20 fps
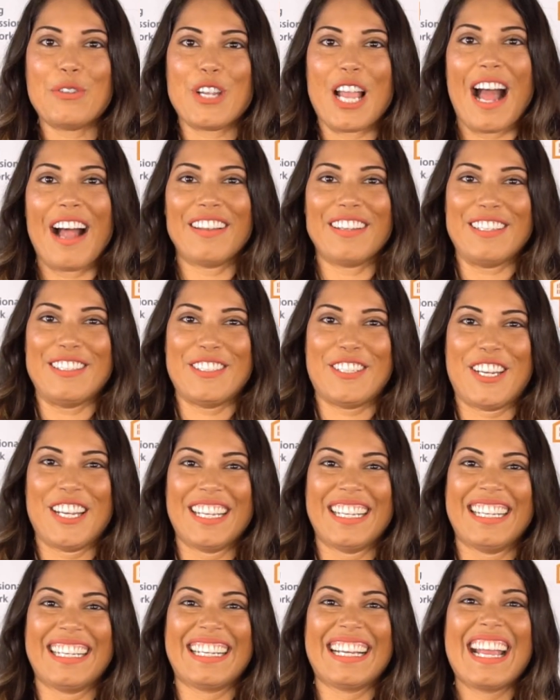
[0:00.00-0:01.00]
challenge.
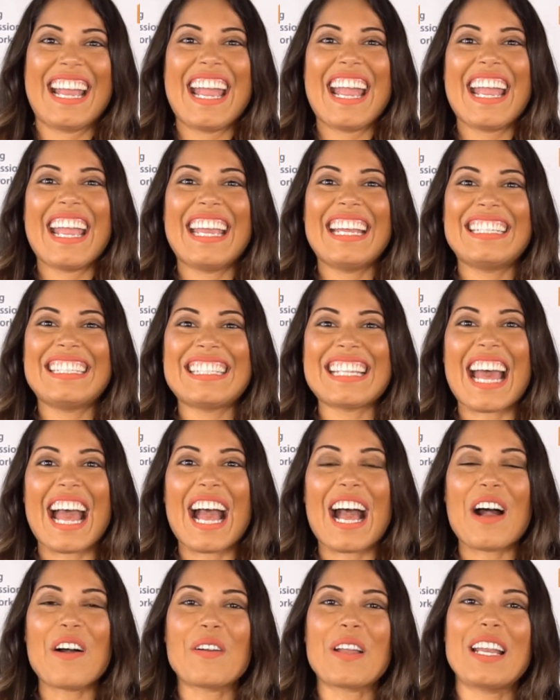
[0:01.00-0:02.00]
It's
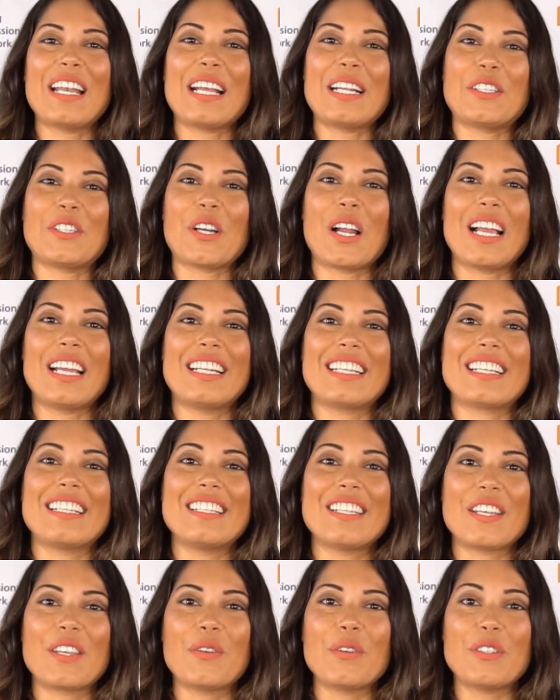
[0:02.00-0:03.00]
how can I try to
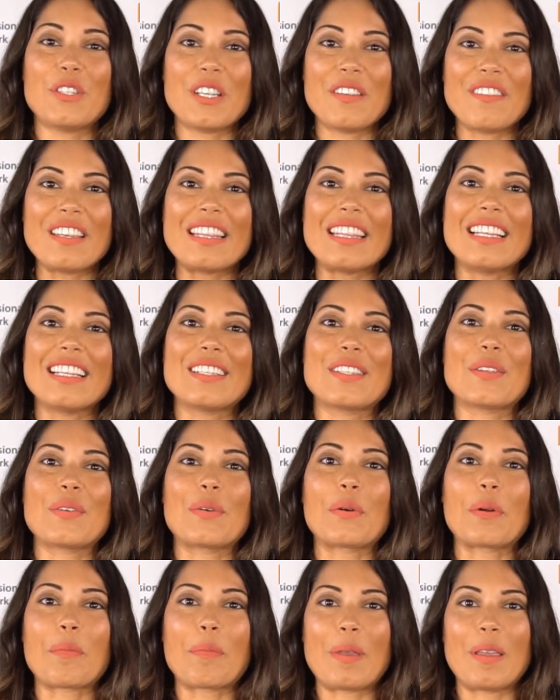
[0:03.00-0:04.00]
continue achieving this
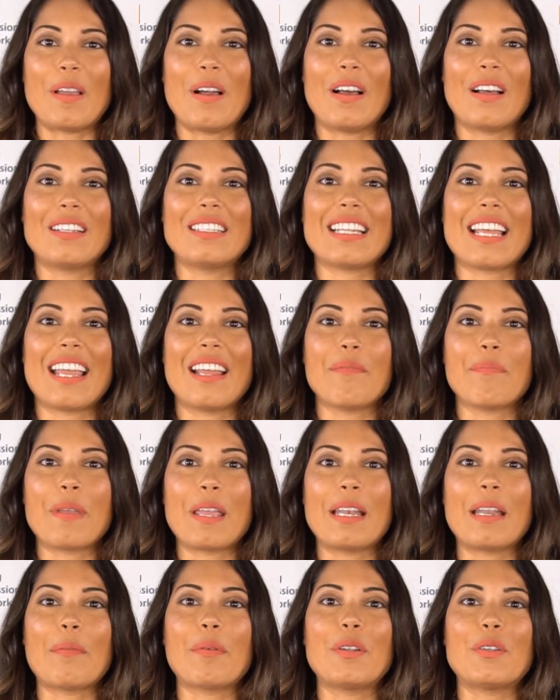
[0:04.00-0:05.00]
or beyond and
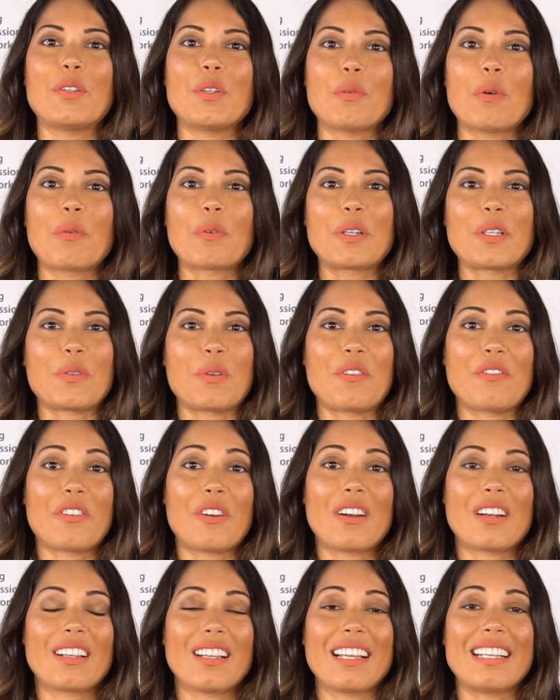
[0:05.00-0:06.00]
being able to do what we're doing for
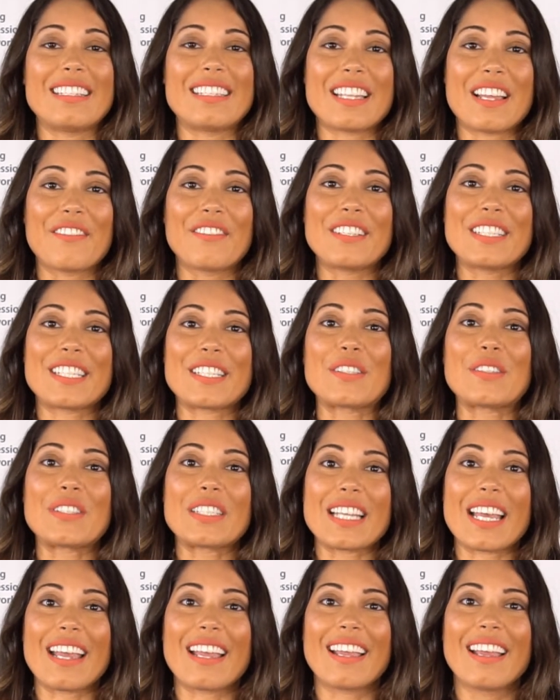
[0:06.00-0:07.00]
our clients every single
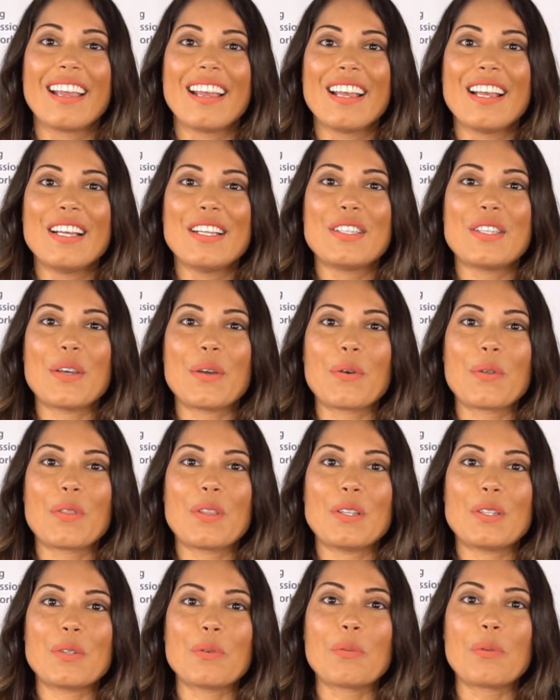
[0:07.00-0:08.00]
day. So
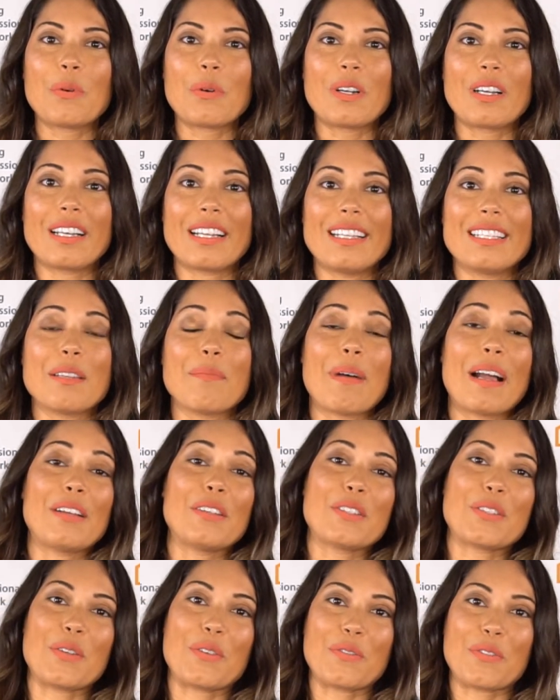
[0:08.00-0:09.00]
this award is a
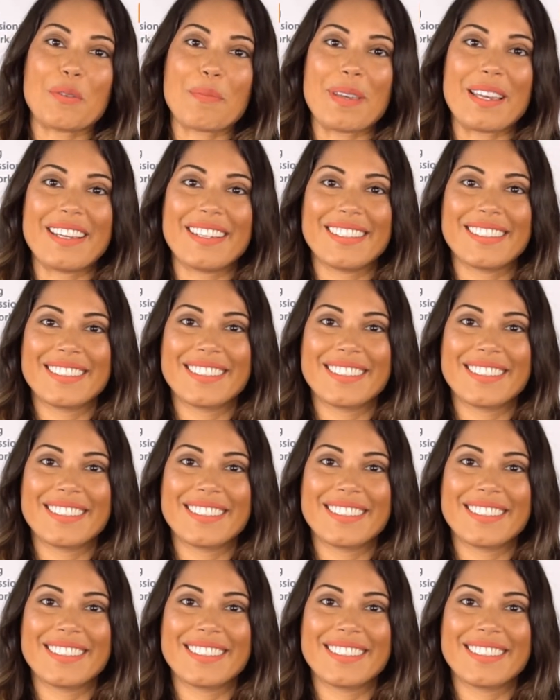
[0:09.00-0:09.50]
milestone for me.